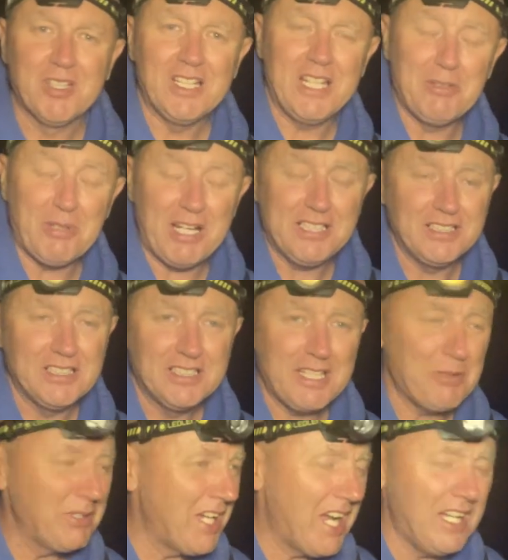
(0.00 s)
Anyway,
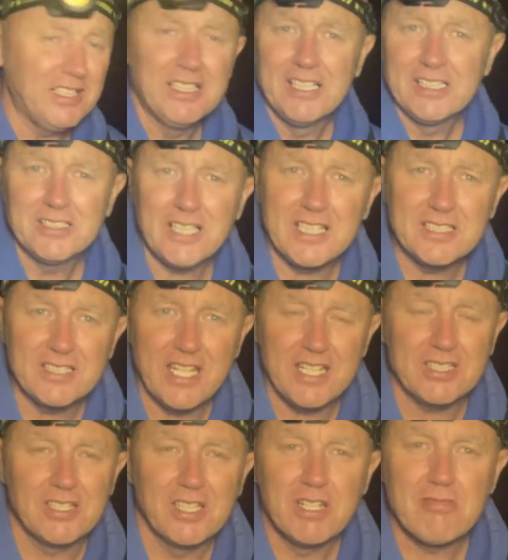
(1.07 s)
there we are. Jay
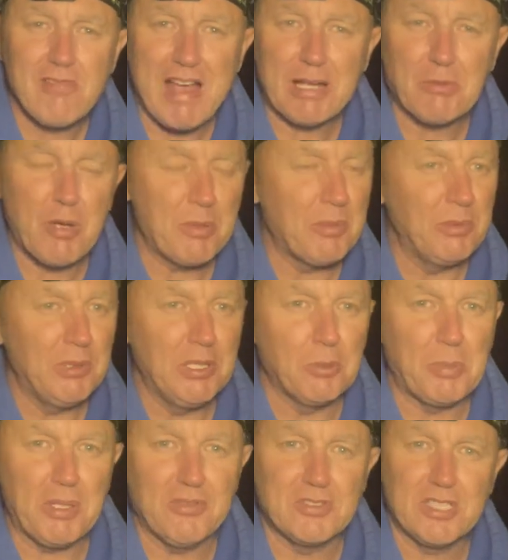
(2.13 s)
says ragworm with a little
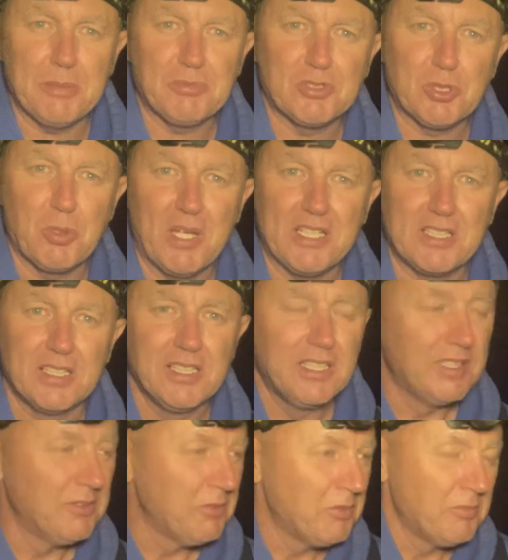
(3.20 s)
bit of tipped squid.
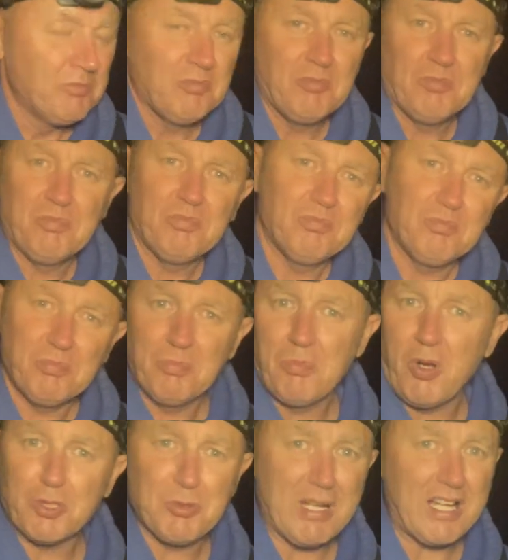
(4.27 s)

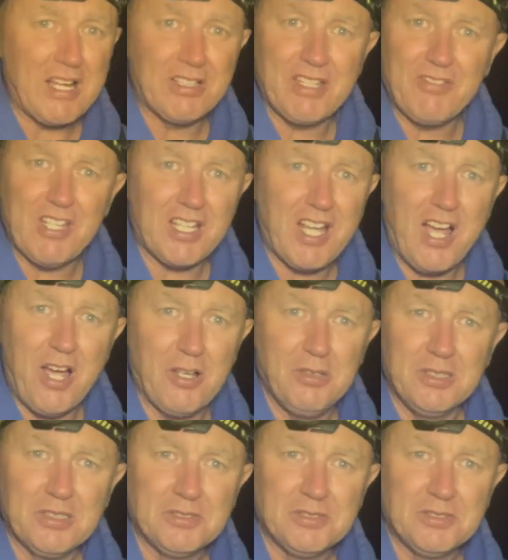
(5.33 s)
Might as well go and give it a go.